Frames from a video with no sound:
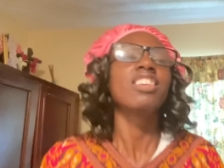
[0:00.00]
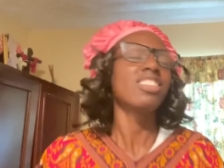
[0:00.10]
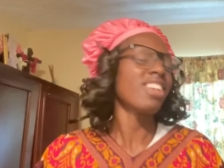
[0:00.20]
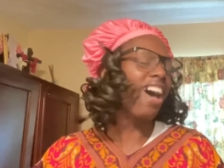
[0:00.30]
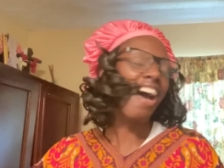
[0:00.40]

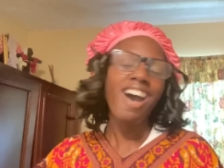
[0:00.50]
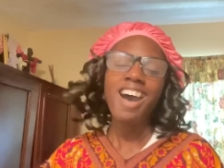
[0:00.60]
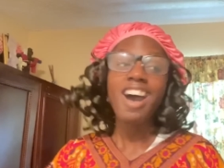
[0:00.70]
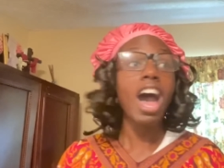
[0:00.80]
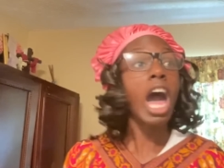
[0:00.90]

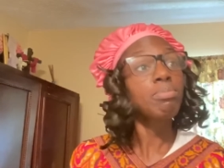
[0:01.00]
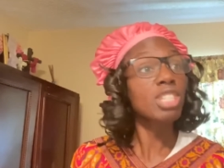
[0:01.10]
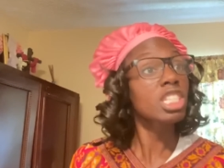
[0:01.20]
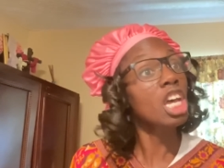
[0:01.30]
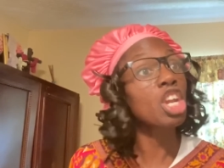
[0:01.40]
Nah, I'm
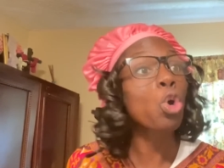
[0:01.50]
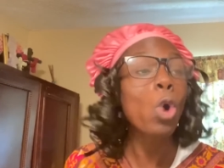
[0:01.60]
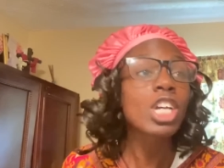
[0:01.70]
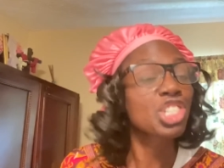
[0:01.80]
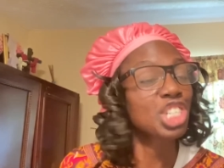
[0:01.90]
just going to
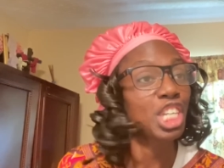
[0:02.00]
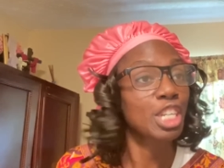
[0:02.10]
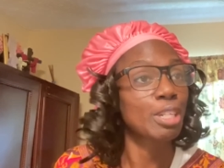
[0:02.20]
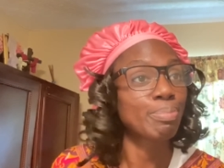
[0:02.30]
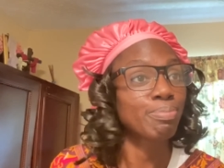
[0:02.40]
question him.